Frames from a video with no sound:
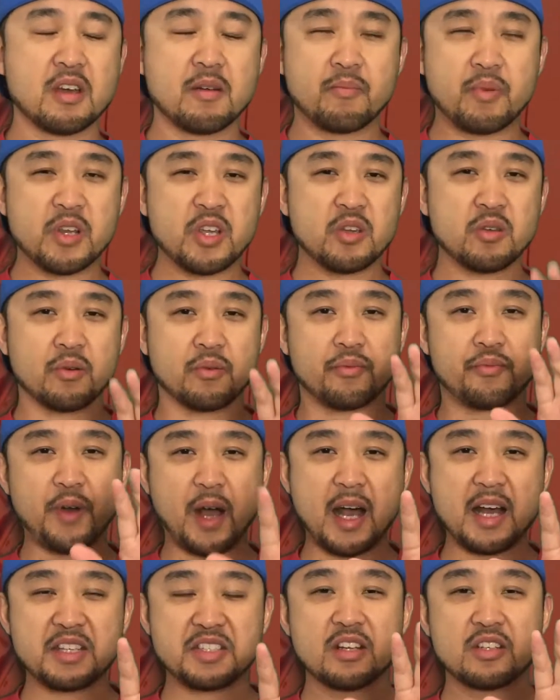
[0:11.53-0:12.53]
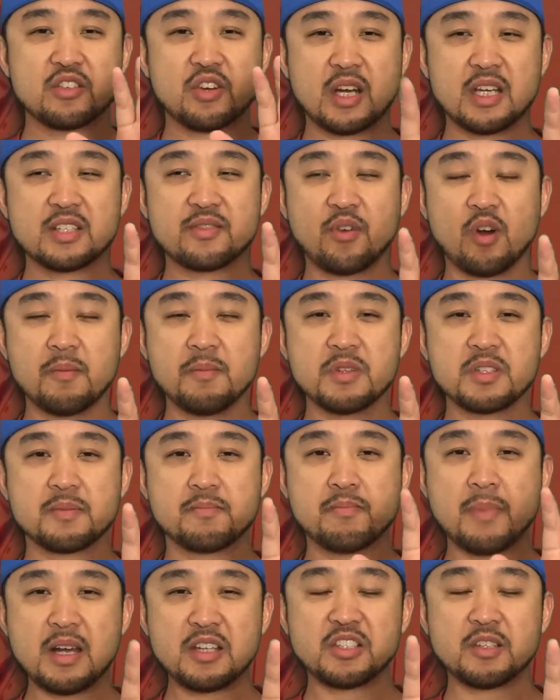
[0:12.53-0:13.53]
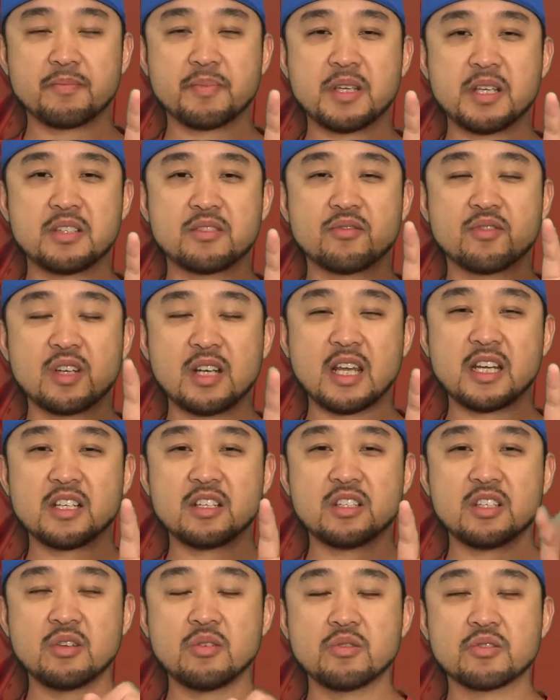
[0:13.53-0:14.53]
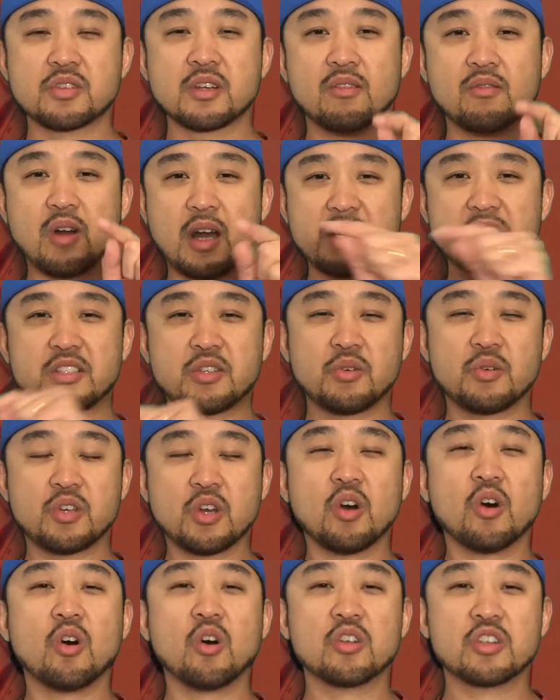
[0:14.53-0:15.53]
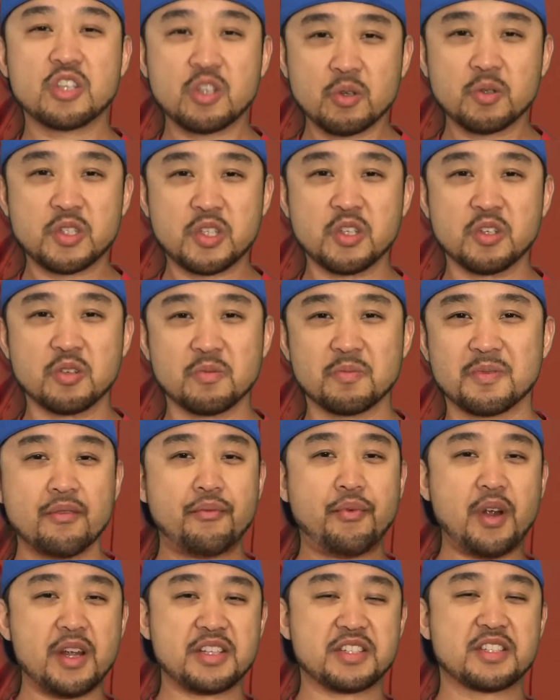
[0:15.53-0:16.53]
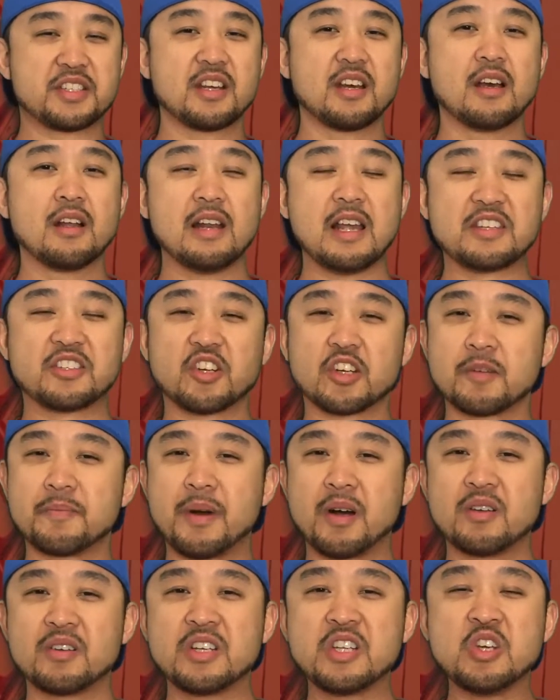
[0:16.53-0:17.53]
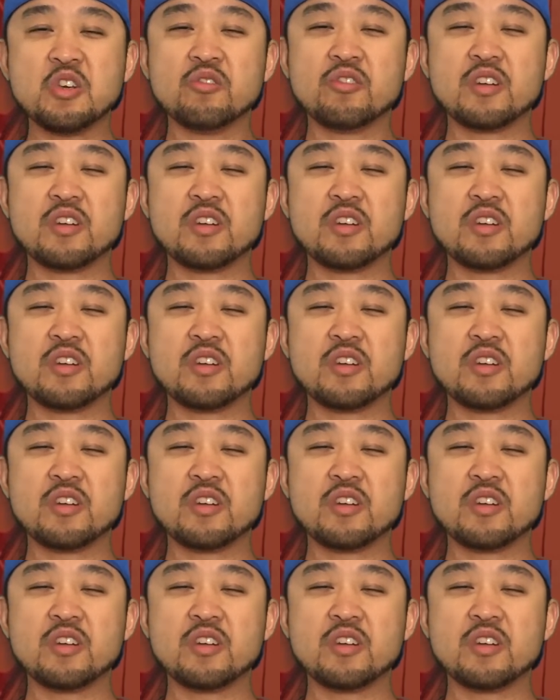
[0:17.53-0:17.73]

bringing you fast Transformers Masterpiece related news right to your YouTube. First, let's talk about new